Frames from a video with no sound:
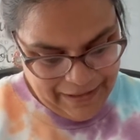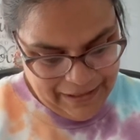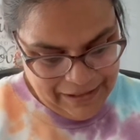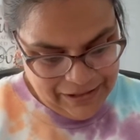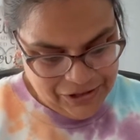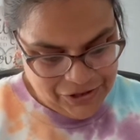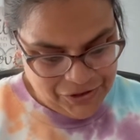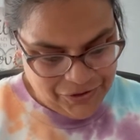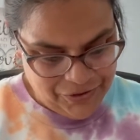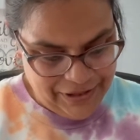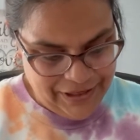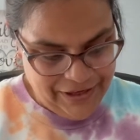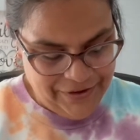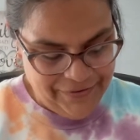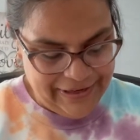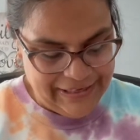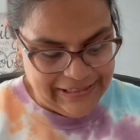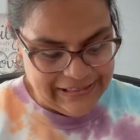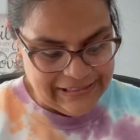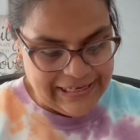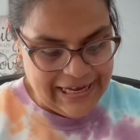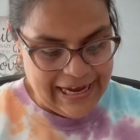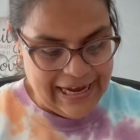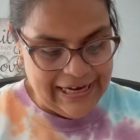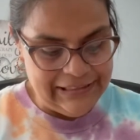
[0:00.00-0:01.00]
So anyways,
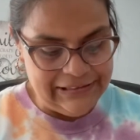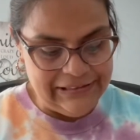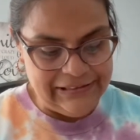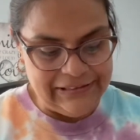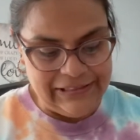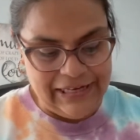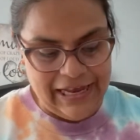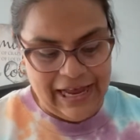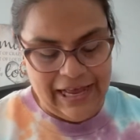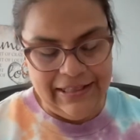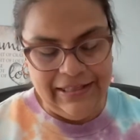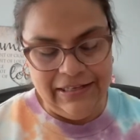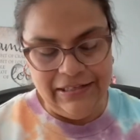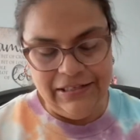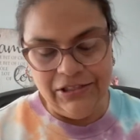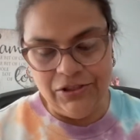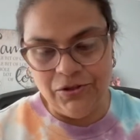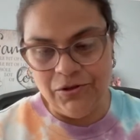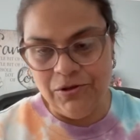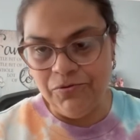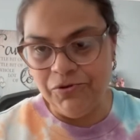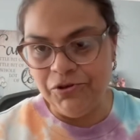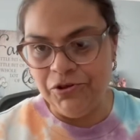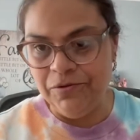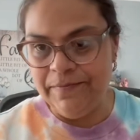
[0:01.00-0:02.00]
guys, on the
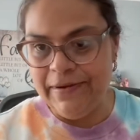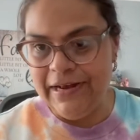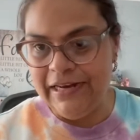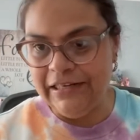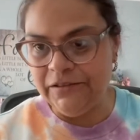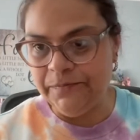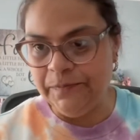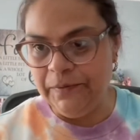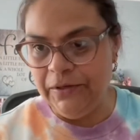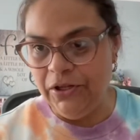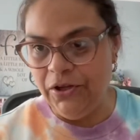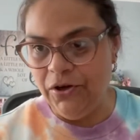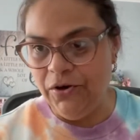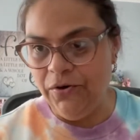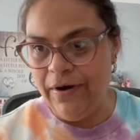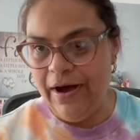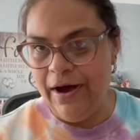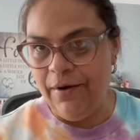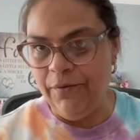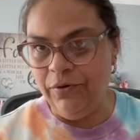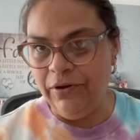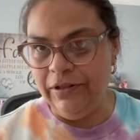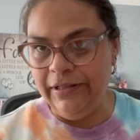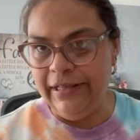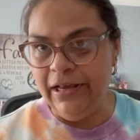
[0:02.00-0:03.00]
description box below, I
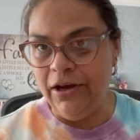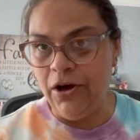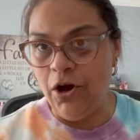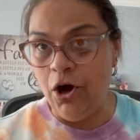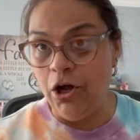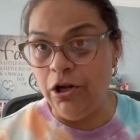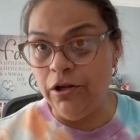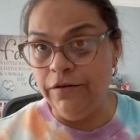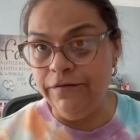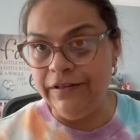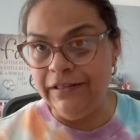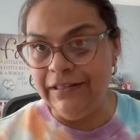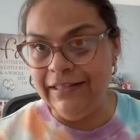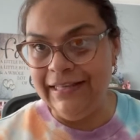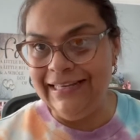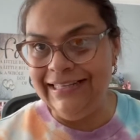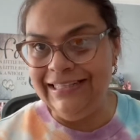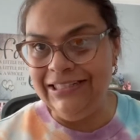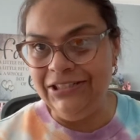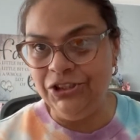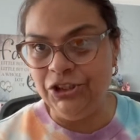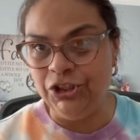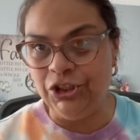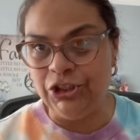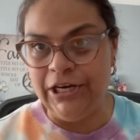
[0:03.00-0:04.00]
will link all of the
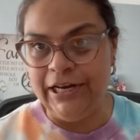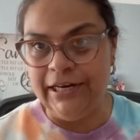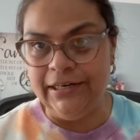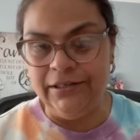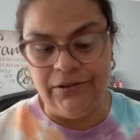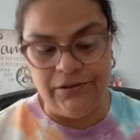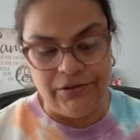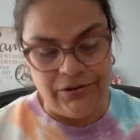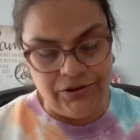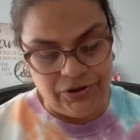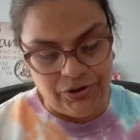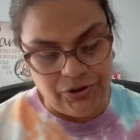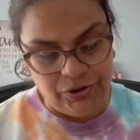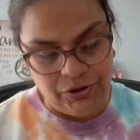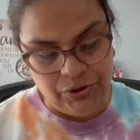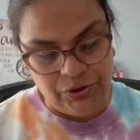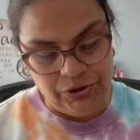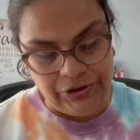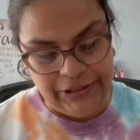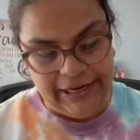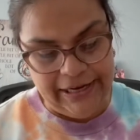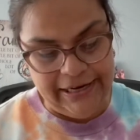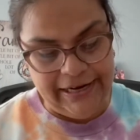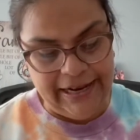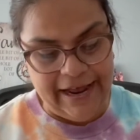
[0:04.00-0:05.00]
ladies' channels
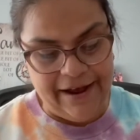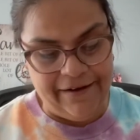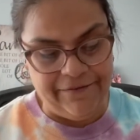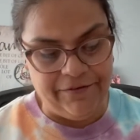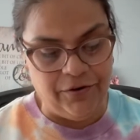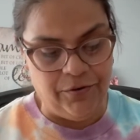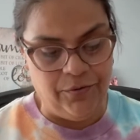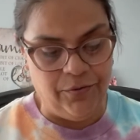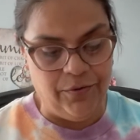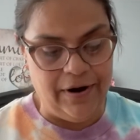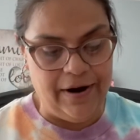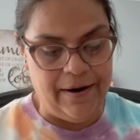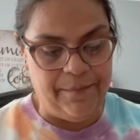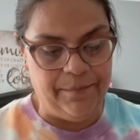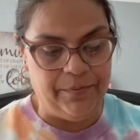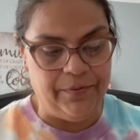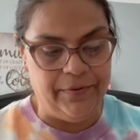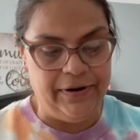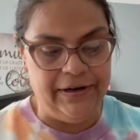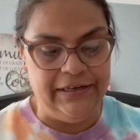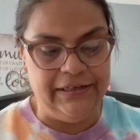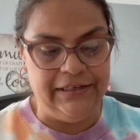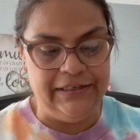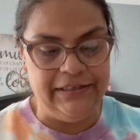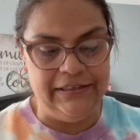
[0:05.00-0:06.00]
that have
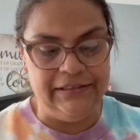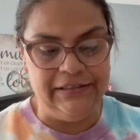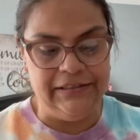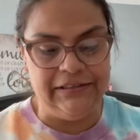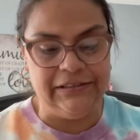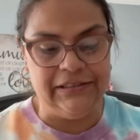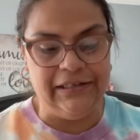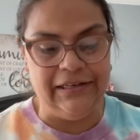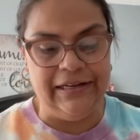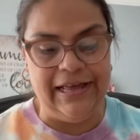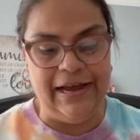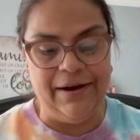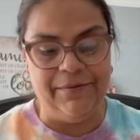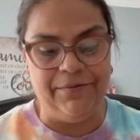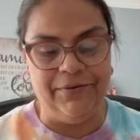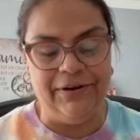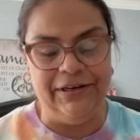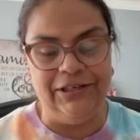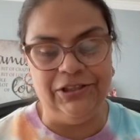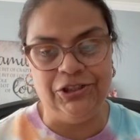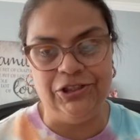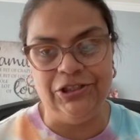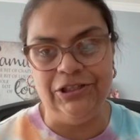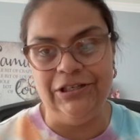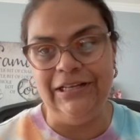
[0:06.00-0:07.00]
cooperated in this
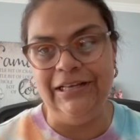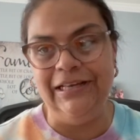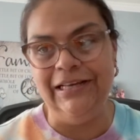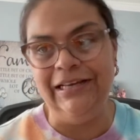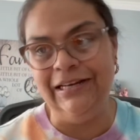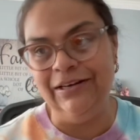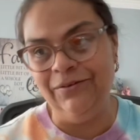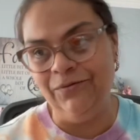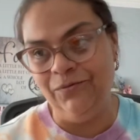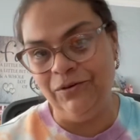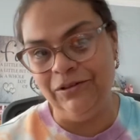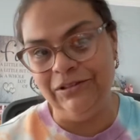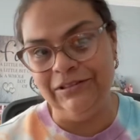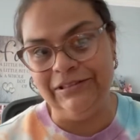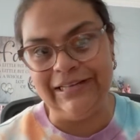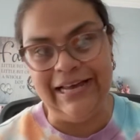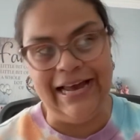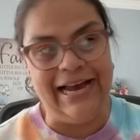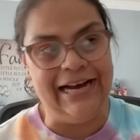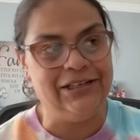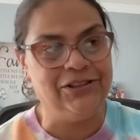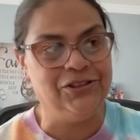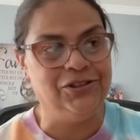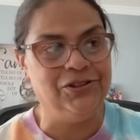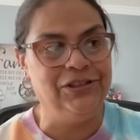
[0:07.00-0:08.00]
collaboration. It was
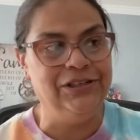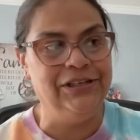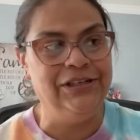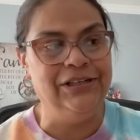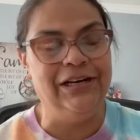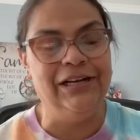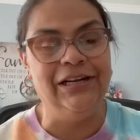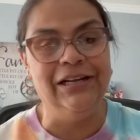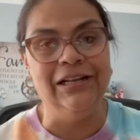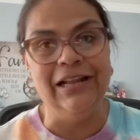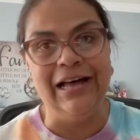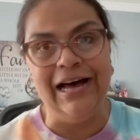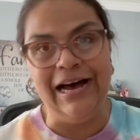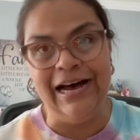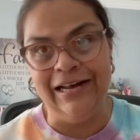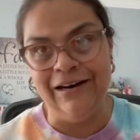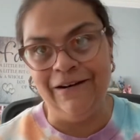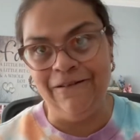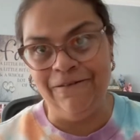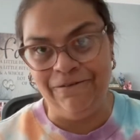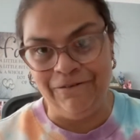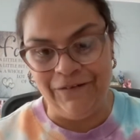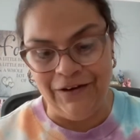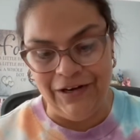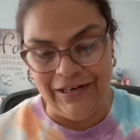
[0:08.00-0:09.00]
actually a lot
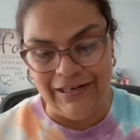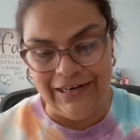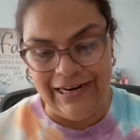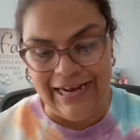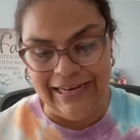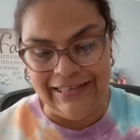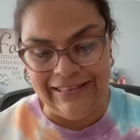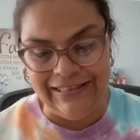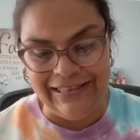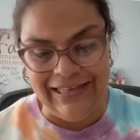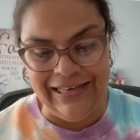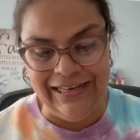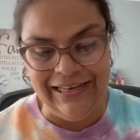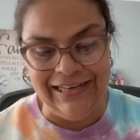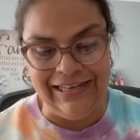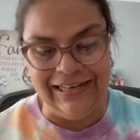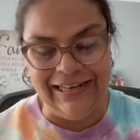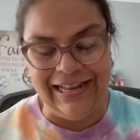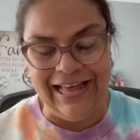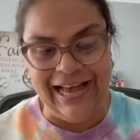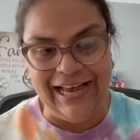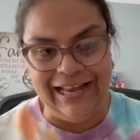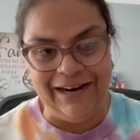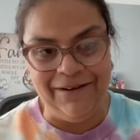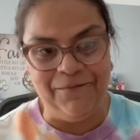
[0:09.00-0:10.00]
of fun. I think a
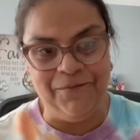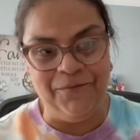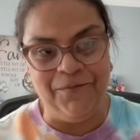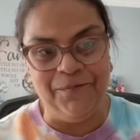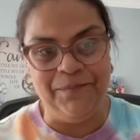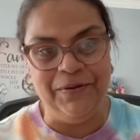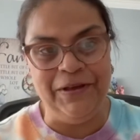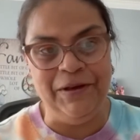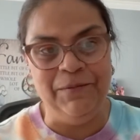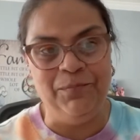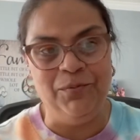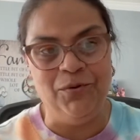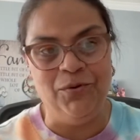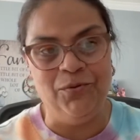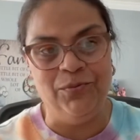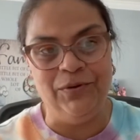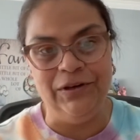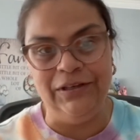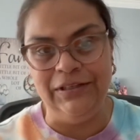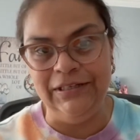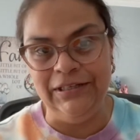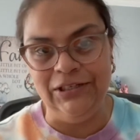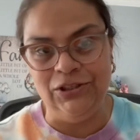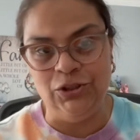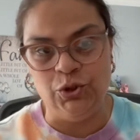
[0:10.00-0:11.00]
lot of people
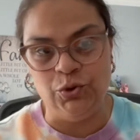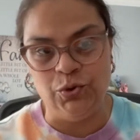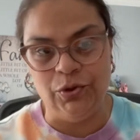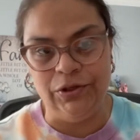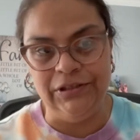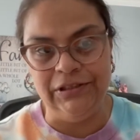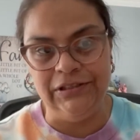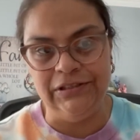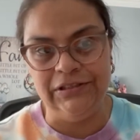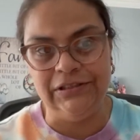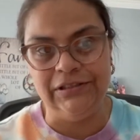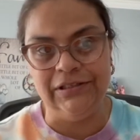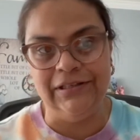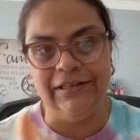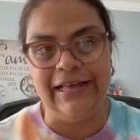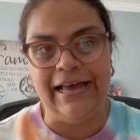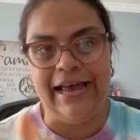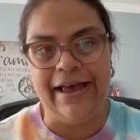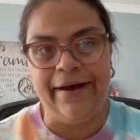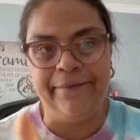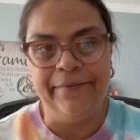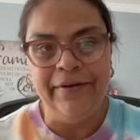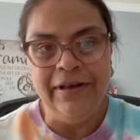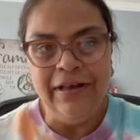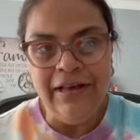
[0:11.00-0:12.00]
really enjoy this
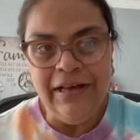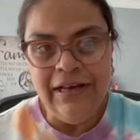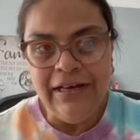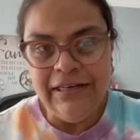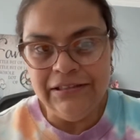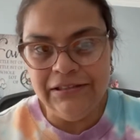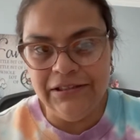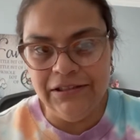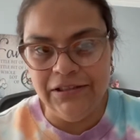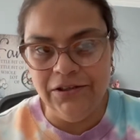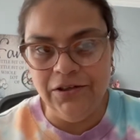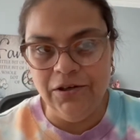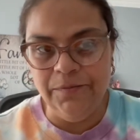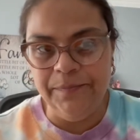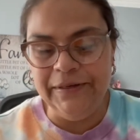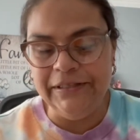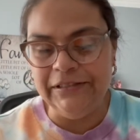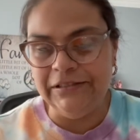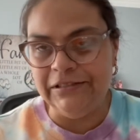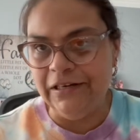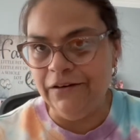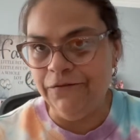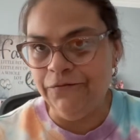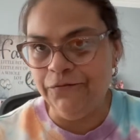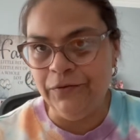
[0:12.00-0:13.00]
collab. It's a little bit
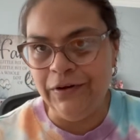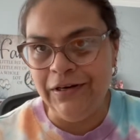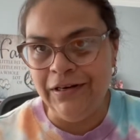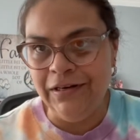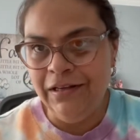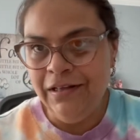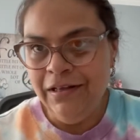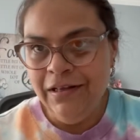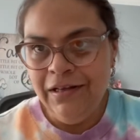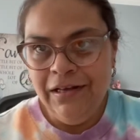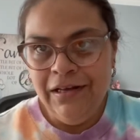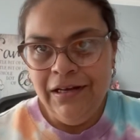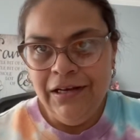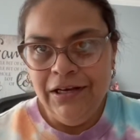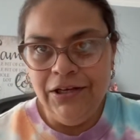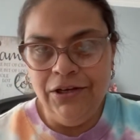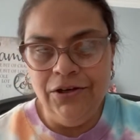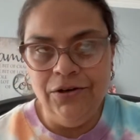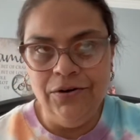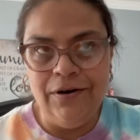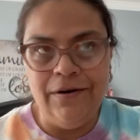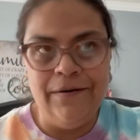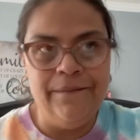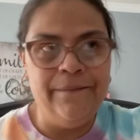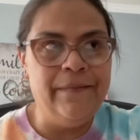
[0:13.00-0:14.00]
different. You
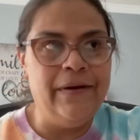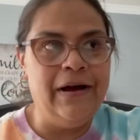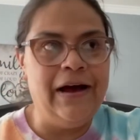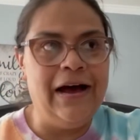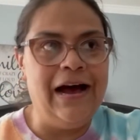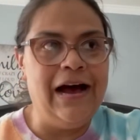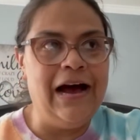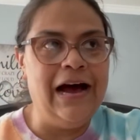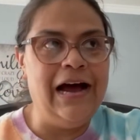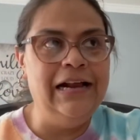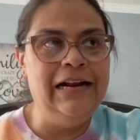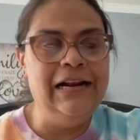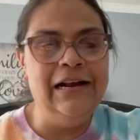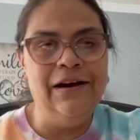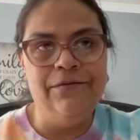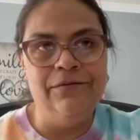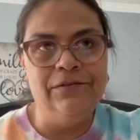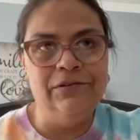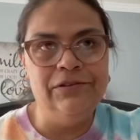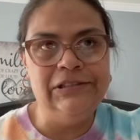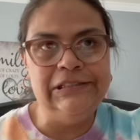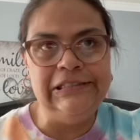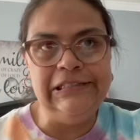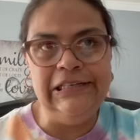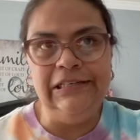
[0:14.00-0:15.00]
know, I never
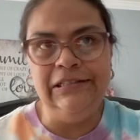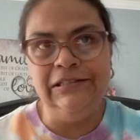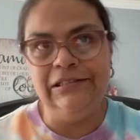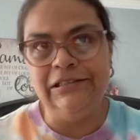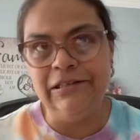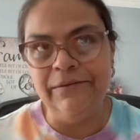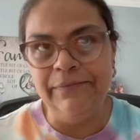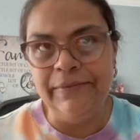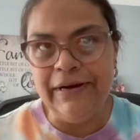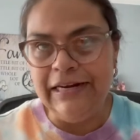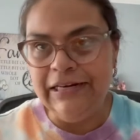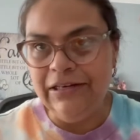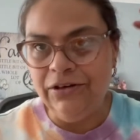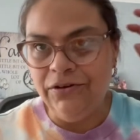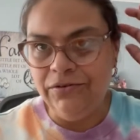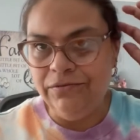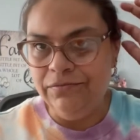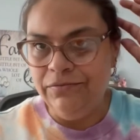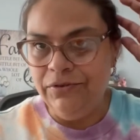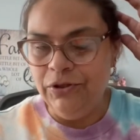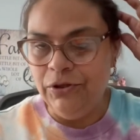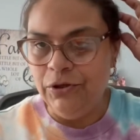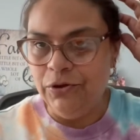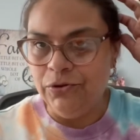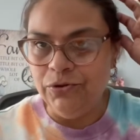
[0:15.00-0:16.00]
seen somebody,
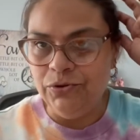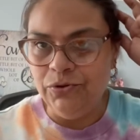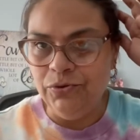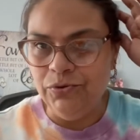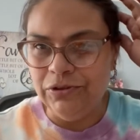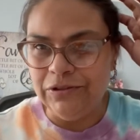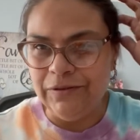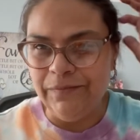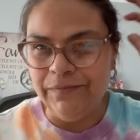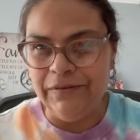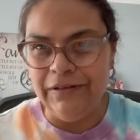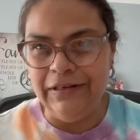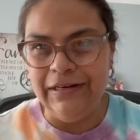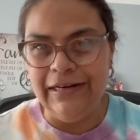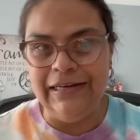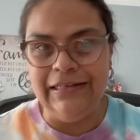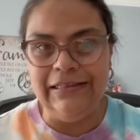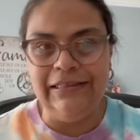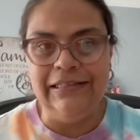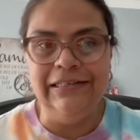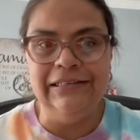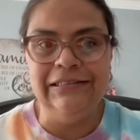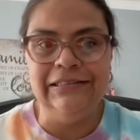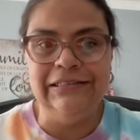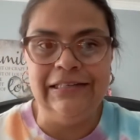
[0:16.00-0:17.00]
you know, do something like
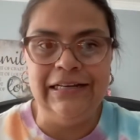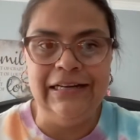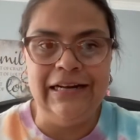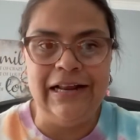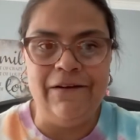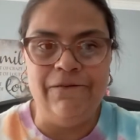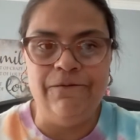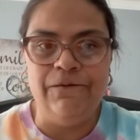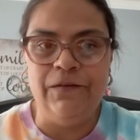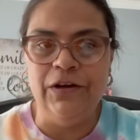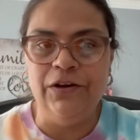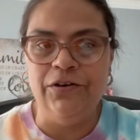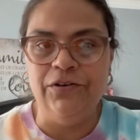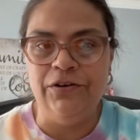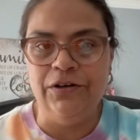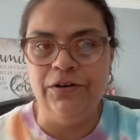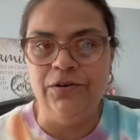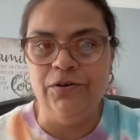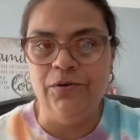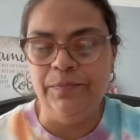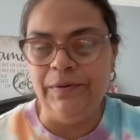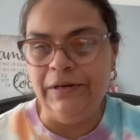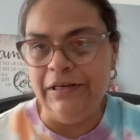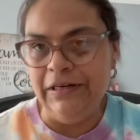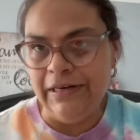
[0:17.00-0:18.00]
this. And I figured
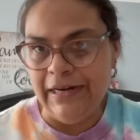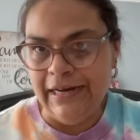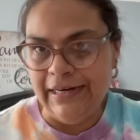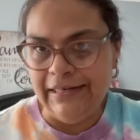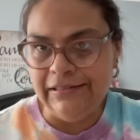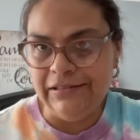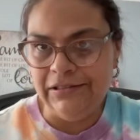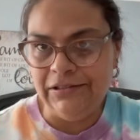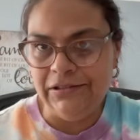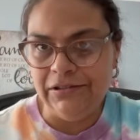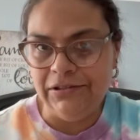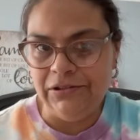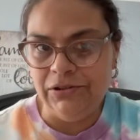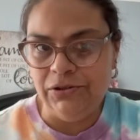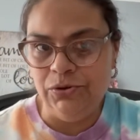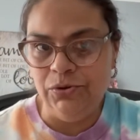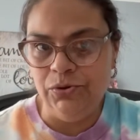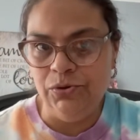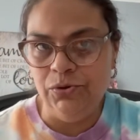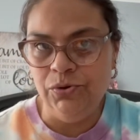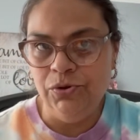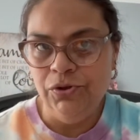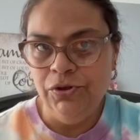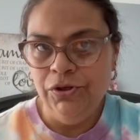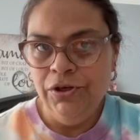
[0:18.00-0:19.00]
it'll be nice
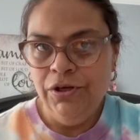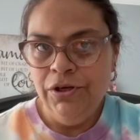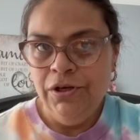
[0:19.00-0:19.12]
to,